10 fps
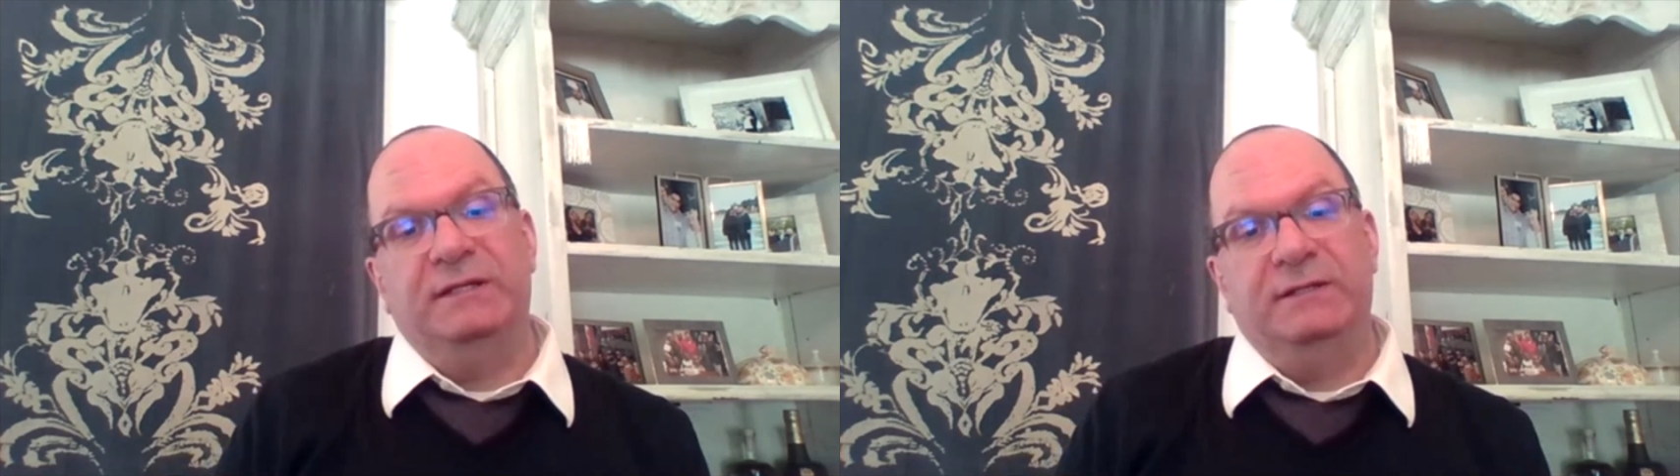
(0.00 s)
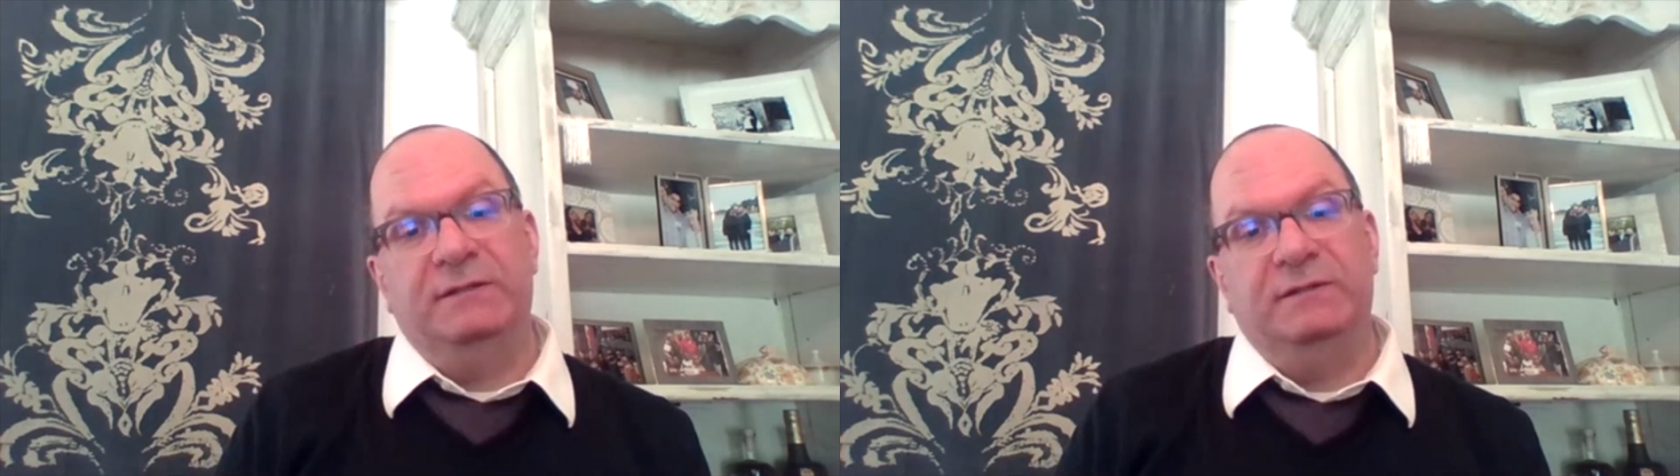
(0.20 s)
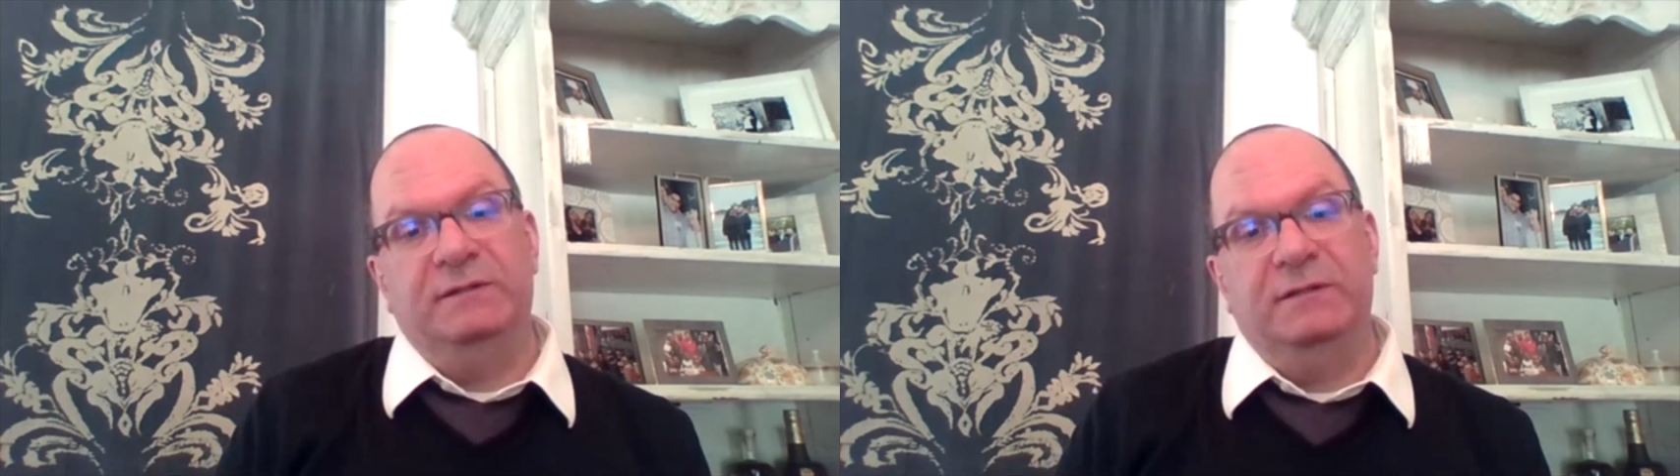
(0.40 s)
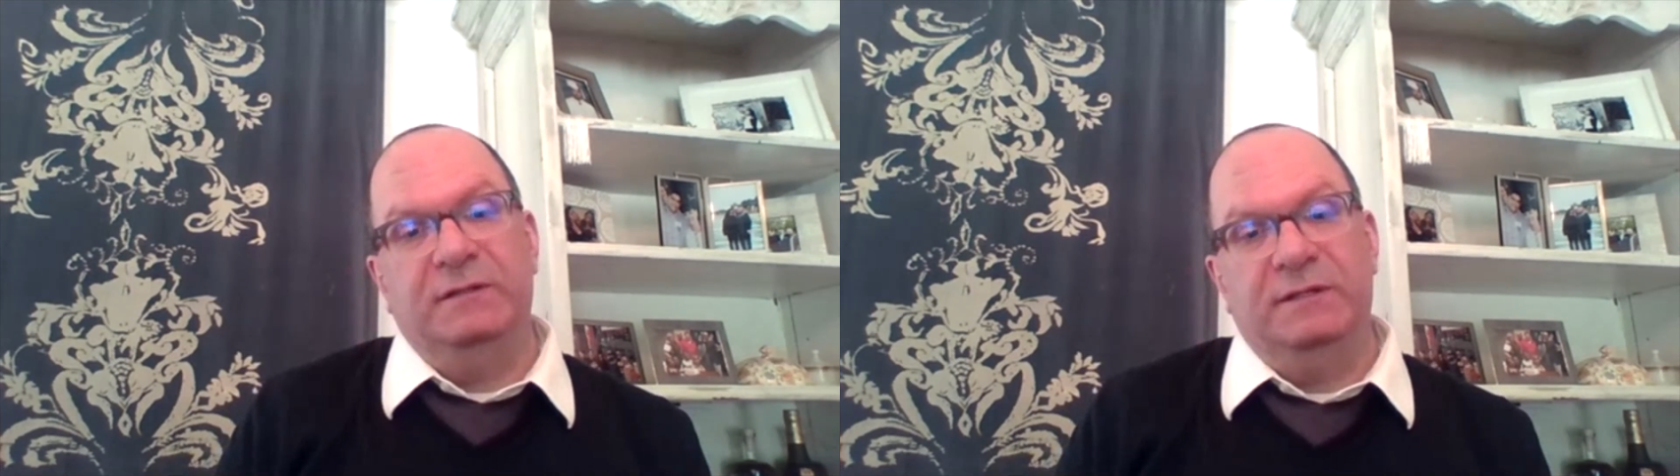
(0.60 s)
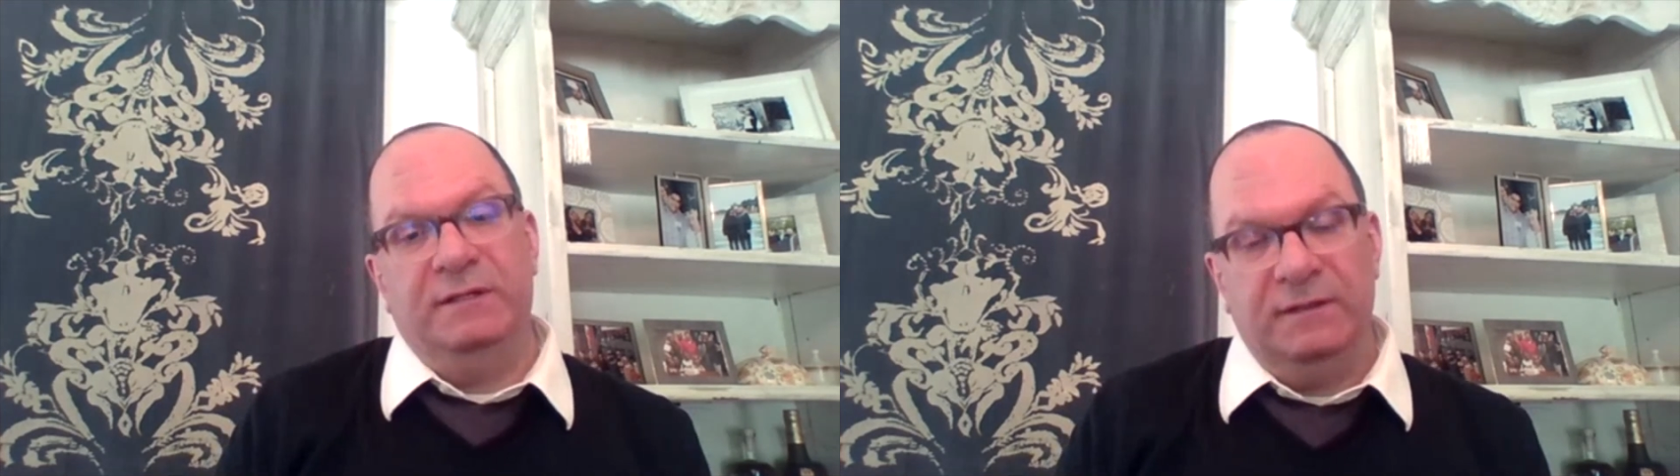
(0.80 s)
in
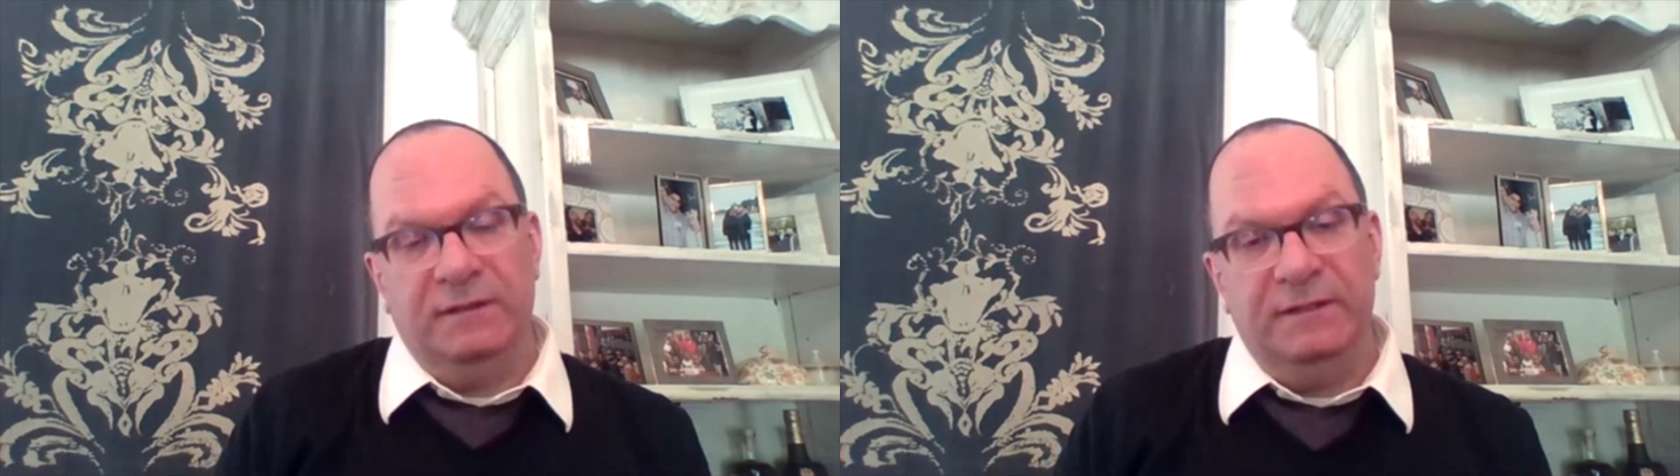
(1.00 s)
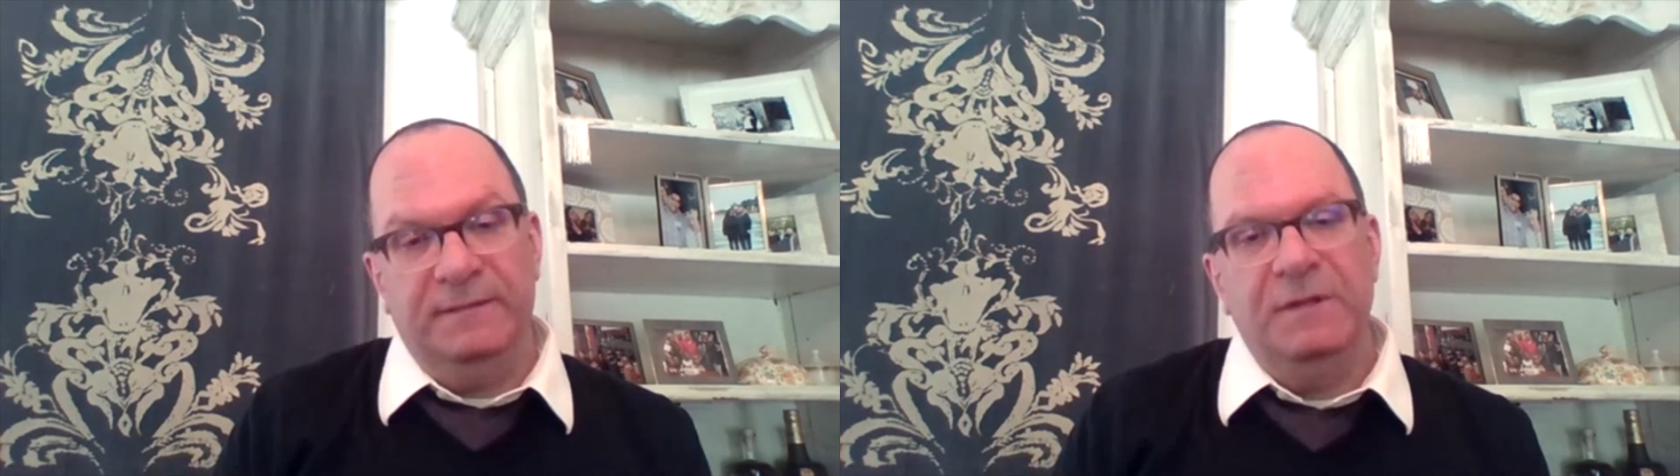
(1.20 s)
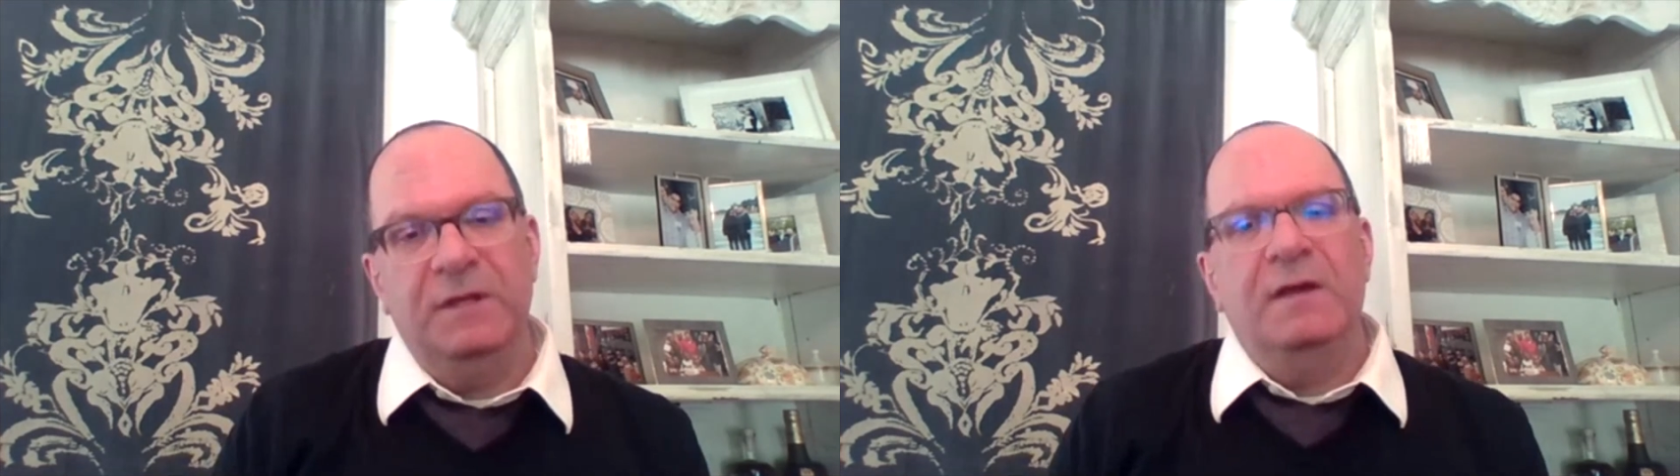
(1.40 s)
Italy,